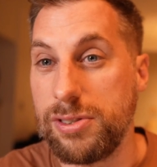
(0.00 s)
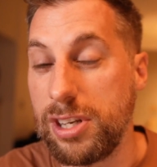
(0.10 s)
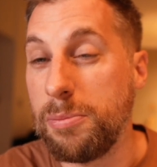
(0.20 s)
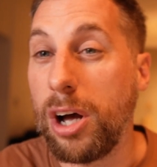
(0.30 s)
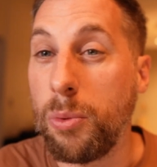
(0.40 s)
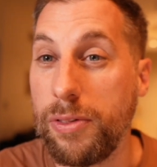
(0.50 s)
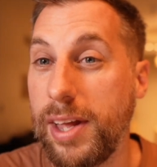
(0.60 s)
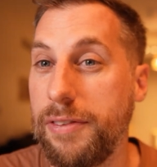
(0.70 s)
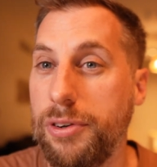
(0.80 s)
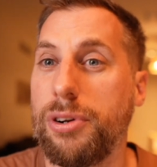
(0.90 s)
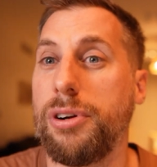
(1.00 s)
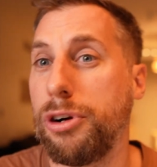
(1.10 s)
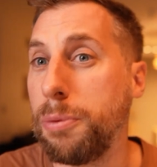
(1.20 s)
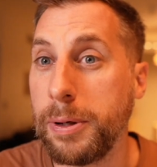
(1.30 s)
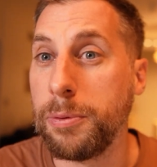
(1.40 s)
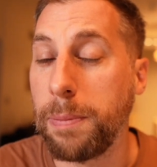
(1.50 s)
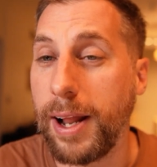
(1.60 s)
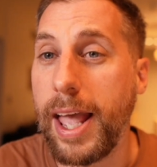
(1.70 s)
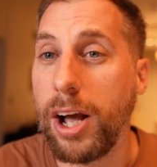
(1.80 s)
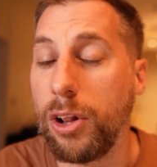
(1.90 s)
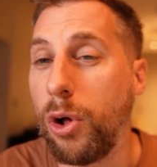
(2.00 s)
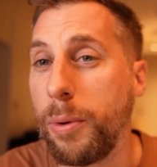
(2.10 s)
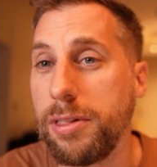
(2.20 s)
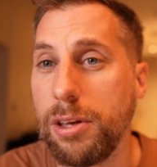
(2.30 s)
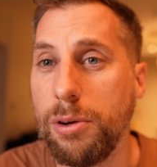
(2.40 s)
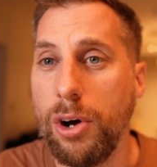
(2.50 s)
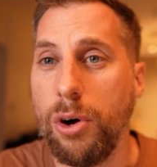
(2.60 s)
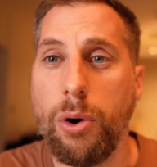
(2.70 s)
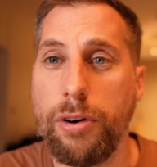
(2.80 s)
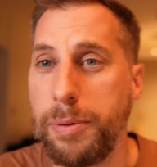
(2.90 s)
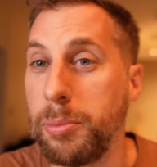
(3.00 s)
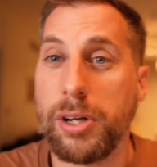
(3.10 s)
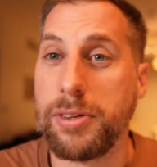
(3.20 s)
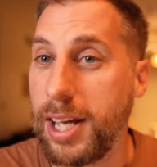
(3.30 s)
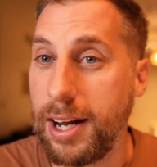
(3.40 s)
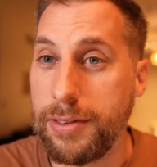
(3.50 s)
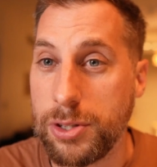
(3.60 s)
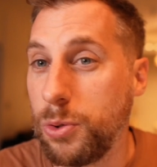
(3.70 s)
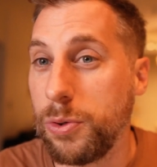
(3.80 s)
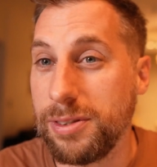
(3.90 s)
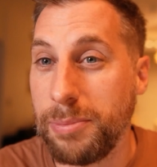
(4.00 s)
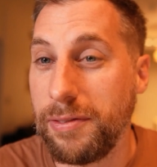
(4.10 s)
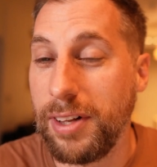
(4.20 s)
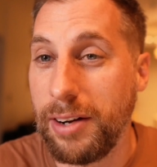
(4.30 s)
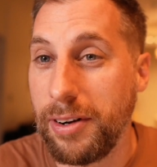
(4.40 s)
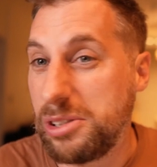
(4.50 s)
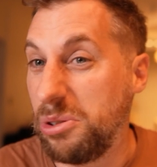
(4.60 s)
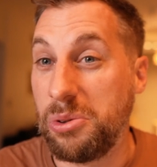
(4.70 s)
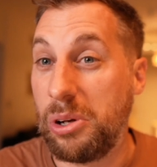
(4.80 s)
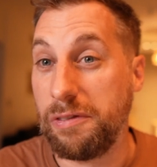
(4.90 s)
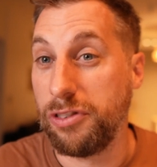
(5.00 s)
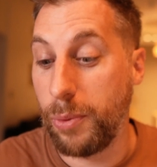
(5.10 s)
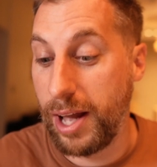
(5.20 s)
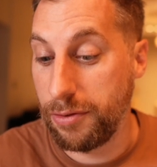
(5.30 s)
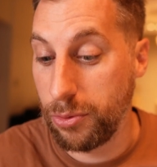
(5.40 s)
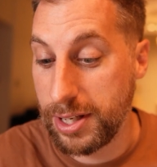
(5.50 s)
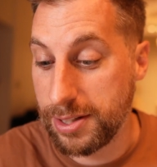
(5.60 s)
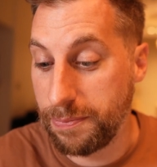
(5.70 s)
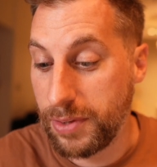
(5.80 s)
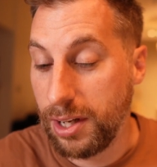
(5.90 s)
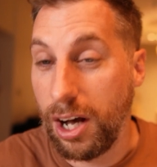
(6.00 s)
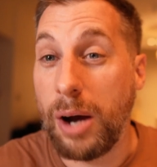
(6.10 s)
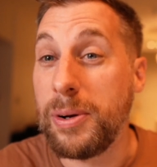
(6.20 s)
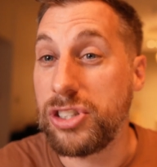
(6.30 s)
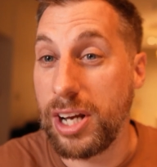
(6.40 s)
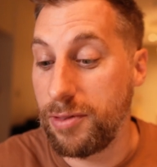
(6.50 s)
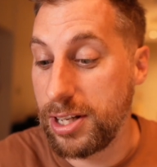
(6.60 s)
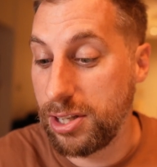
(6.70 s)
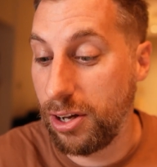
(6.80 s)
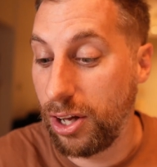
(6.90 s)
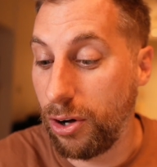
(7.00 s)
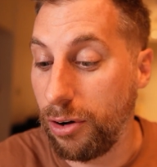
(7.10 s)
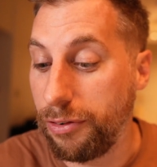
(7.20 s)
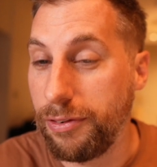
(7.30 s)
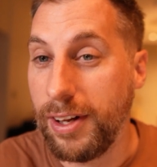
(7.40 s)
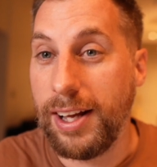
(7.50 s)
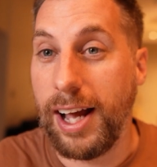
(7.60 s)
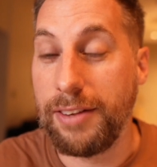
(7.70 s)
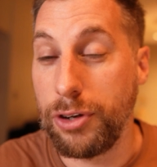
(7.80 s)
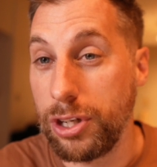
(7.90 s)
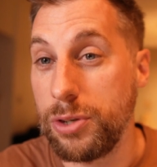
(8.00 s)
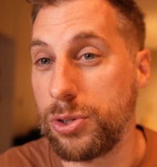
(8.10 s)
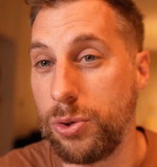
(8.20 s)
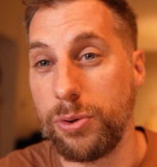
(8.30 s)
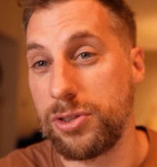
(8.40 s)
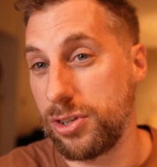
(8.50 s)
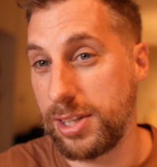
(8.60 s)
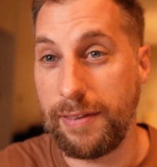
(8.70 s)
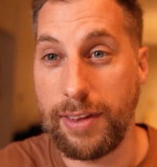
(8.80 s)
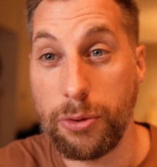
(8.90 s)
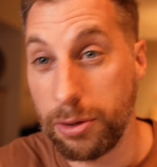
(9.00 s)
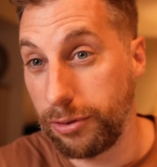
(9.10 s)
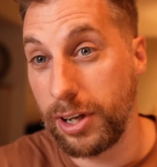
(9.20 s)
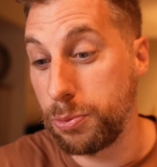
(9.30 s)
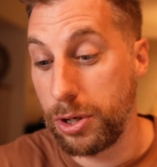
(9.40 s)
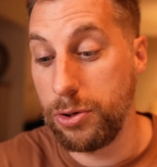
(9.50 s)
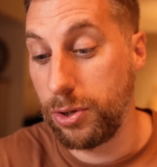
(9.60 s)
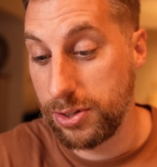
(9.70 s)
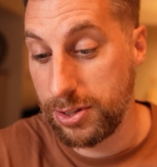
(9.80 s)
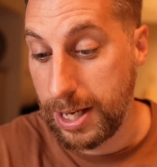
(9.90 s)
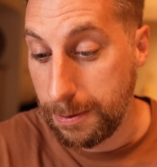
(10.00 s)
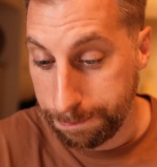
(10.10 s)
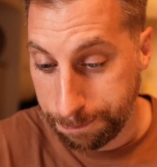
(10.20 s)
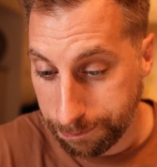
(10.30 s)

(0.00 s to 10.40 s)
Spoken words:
So you might want that if you've got a group of people playing along with you, or if people don't care if there's chords above the lyrics or not for whatever reason. I would generally turn it off. And if you're going to use chords, just have that on your device where you can see.